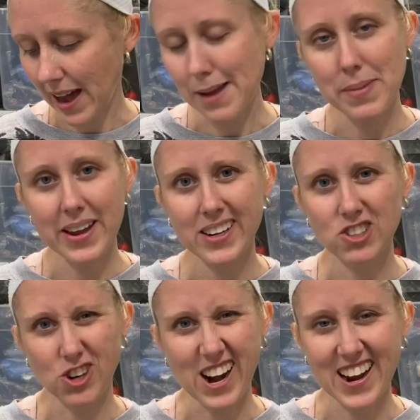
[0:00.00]
I may
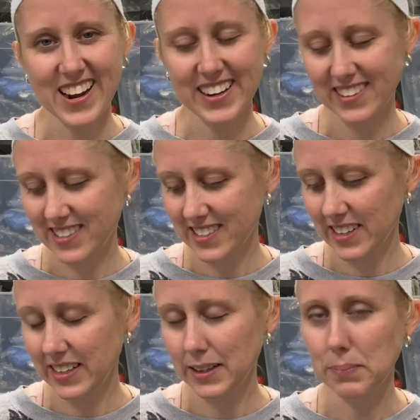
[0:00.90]
try and
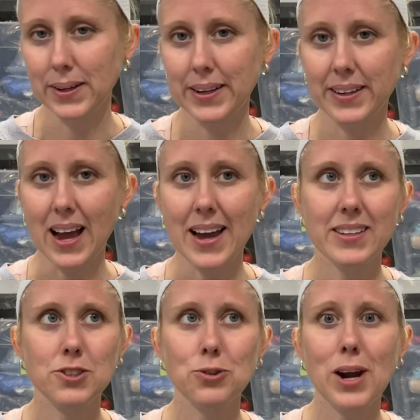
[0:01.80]
see, but I
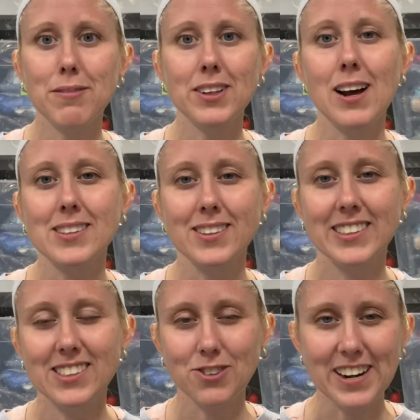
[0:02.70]
do have a lot to
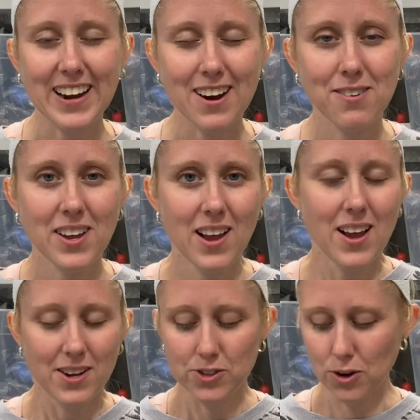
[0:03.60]
list right now,
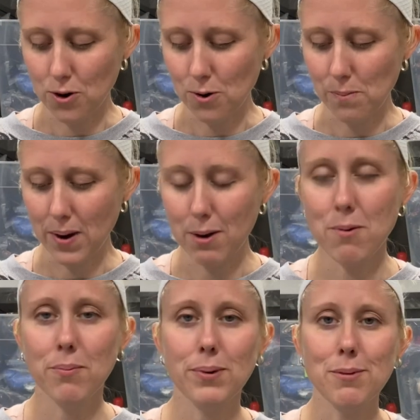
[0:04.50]
so
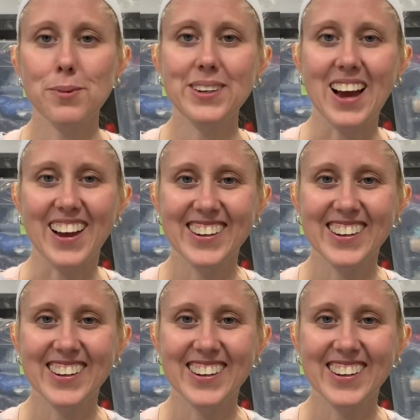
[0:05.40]
probably not.